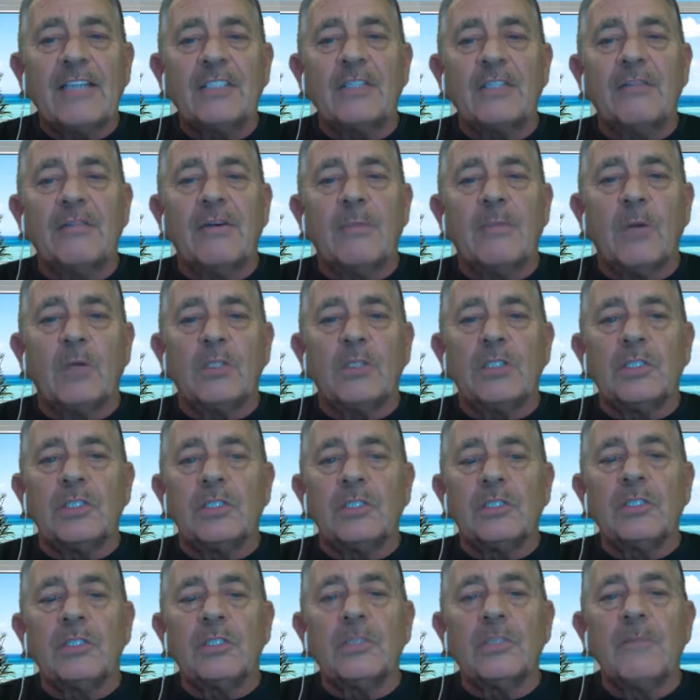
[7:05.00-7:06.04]
of
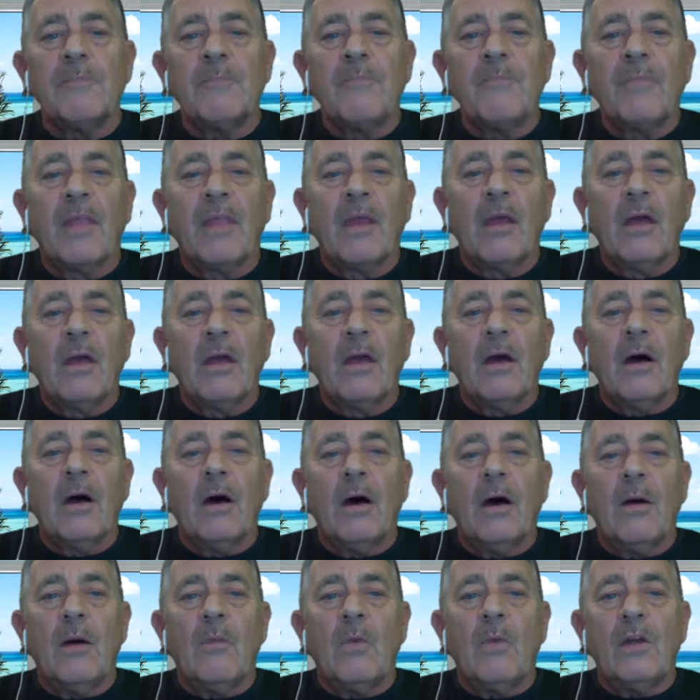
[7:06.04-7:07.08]
emotions.
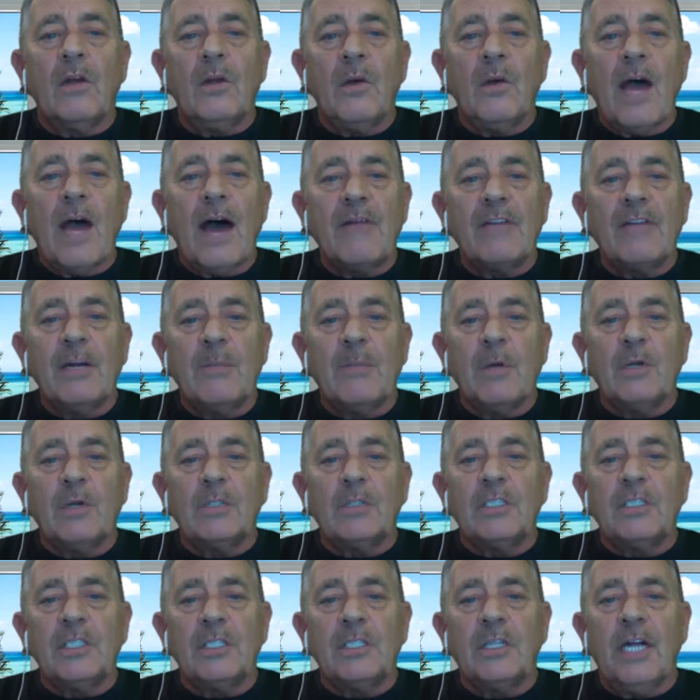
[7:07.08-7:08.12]
When you have an
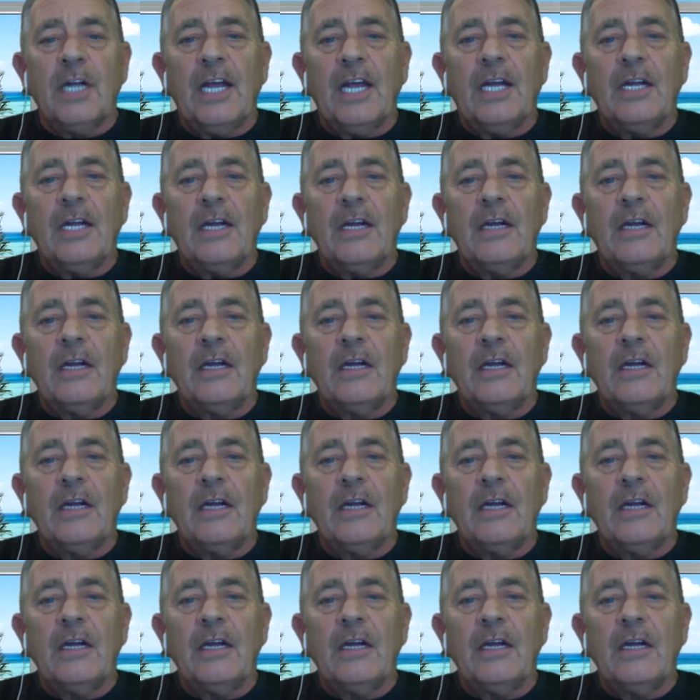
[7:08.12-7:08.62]
emotion, it